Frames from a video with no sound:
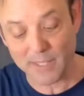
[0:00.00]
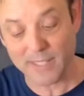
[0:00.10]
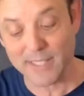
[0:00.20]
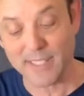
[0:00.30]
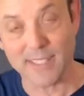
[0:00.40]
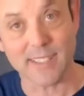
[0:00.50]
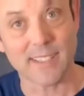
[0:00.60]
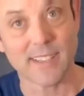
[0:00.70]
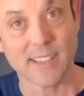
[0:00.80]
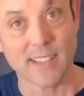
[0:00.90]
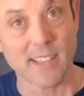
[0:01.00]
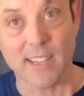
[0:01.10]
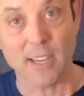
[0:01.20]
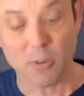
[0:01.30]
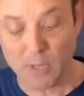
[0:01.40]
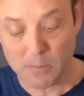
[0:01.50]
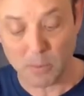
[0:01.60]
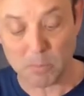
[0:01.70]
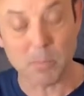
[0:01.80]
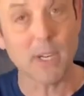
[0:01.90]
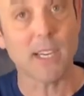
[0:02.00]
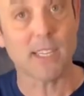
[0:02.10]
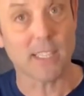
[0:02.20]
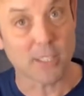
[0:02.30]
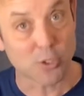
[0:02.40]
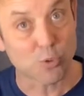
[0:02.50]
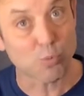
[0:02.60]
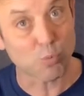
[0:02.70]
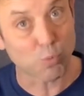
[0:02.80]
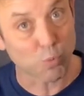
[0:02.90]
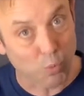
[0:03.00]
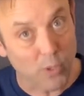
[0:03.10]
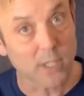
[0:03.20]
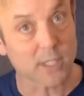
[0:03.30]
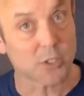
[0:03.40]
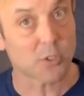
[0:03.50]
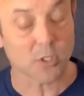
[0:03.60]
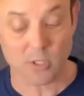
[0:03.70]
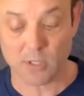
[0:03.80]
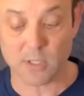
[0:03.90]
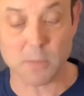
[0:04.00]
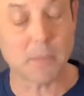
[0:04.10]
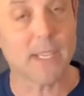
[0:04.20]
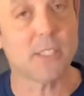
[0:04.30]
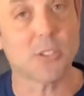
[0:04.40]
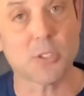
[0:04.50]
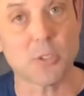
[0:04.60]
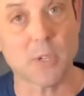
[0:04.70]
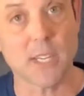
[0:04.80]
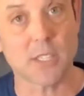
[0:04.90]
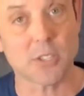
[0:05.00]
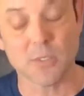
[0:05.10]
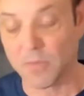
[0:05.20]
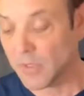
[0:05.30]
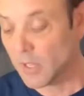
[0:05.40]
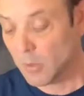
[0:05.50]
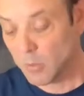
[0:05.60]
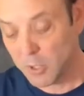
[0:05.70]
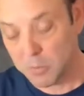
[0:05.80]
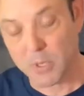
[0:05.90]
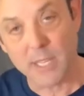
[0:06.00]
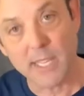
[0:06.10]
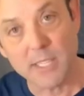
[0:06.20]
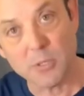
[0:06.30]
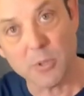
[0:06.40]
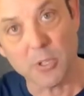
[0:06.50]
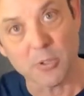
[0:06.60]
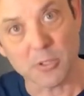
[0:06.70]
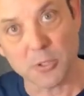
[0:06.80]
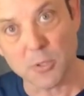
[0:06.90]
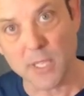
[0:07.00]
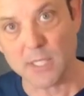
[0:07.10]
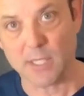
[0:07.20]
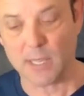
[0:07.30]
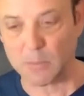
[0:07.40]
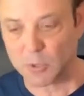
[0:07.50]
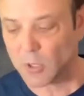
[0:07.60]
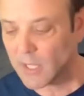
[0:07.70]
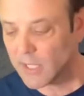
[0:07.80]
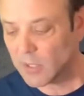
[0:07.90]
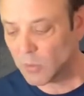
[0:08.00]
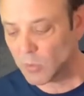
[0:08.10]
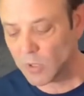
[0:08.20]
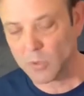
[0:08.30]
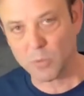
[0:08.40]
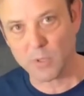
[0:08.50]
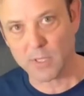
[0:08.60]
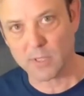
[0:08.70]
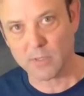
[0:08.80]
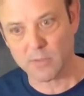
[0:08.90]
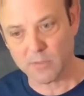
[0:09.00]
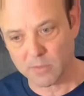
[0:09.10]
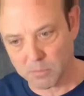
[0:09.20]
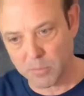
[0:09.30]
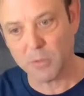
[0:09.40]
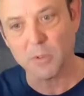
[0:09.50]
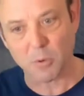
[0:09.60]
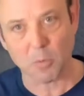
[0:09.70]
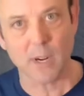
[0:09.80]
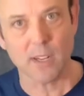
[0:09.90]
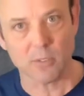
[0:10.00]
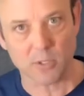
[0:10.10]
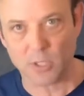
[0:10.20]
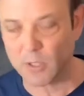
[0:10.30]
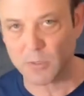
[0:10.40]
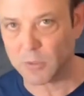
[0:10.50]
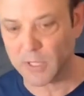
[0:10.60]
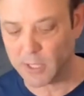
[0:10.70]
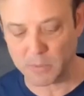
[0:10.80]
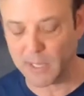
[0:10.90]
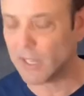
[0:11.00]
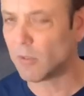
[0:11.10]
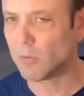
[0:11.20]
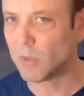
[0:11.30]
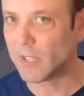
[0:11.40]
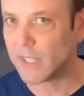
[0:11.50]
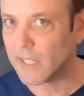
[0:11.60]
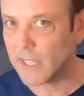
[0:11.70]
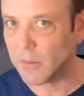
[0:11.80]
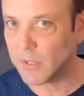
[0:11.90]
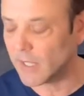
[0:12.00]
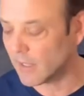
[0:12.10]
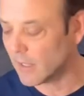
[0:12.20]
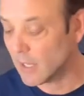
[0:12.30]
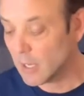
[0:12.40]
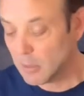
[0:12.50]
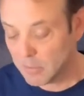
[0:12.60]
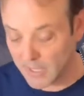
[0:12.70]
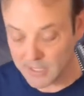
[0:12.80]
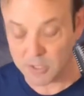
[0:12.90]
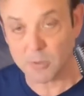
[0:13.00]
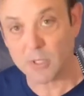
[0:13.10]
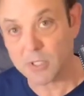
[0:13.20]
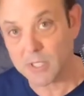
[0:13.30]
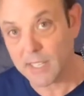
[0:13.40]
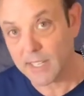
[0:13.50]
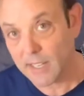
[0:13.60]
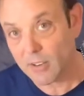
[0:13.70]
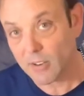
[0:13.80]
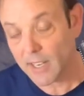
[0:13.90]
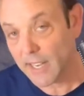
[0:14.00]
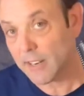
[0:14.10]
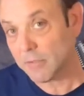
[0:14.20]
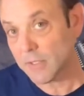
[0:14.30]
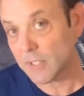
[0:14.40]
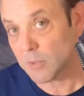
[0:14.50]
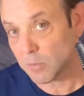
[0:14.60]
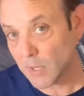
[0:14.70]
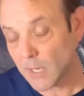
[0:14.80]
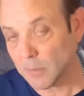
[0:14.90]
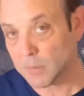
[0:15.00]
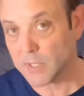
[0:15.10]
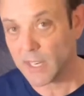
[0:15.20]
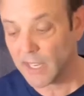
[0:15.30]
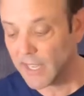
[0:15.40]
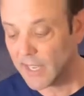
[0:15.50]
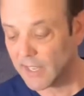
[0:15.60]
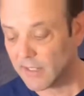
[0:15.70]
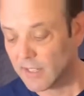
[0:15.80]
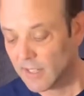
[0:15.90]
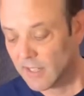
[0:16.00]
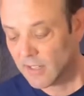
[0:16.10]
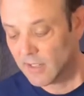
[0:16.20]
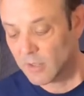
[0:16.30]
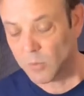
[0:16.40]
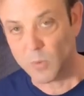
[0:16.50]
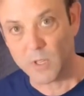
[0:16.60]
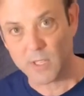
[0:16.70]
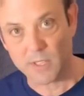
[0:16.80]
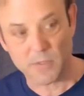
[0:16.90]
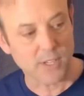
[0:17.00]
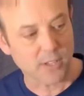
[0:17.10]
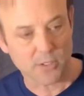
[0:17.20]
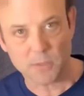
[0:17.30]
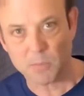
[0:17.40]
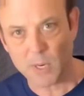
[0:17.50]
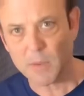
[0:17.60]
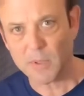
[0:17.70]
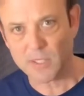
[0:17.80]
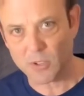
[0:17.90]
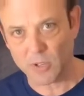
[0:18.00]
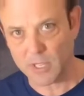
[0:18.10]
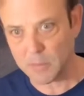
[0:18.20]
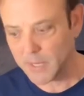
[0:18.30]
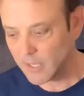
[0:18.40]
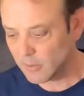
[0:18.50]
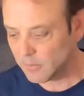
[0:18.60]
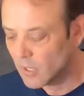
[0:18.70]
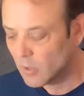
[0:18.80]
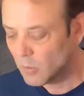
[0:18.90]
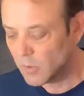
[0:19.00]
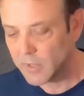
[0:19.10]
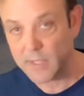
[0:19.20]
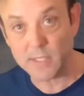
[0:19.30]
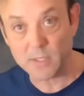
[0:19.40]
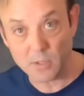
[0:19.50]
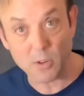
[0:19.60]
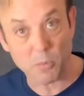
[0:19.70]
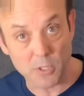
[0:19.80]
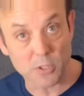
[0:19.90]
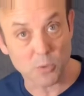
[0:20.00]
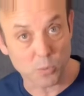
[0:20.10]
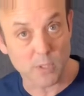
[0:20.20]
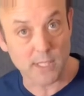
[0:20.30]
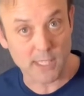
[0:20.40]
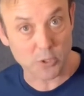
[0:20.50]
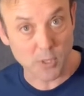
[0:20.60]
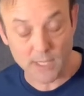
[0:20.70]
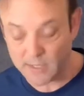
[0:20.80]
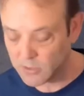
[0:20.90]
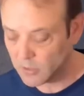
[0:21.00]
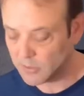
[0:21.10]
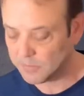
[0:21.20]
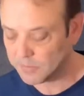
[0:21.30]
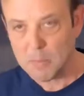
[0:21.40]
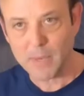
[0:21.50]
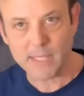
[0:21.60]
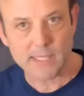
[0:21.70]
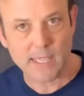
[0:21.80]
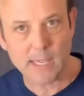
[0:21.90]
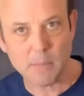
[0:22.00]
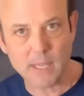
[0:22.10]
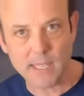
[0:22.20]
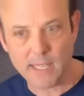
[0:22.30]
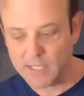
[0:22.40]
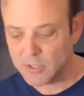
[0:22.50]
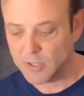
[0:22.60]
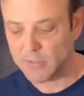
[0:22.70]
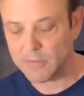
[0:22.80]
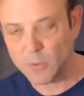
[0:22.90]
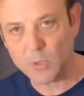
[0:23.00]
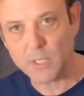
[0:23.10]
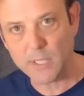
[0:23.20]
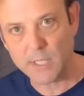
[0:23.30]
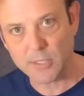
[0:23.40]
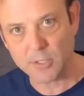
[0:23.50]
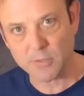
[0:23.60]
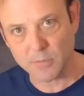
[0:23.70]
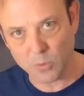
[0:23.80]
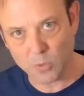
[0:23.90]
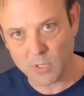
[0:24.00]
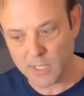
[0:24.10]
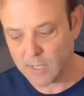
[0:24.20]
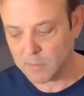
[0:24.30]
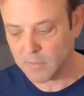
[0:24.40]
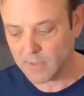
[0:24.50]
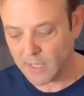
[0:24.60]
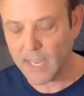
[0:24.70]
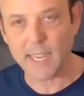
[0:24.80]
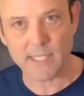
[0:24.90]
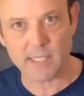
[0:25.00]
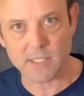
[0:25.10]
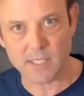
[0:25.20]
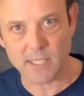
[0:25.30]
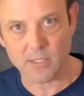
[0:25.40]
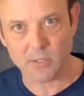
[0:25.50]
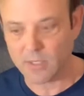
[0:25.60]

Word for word: thin. Incredible, but it's really strong because it's made to stretch. When you put heat to it, you can stretch it. I'm trying to work with moving around curves right now, but I don't really get that one yet. But I do understand now how to fix some problems that I had with a video that probably has already come out with this original one that I tried this on. By the time I got to the 14 inch floor tom, I had this down.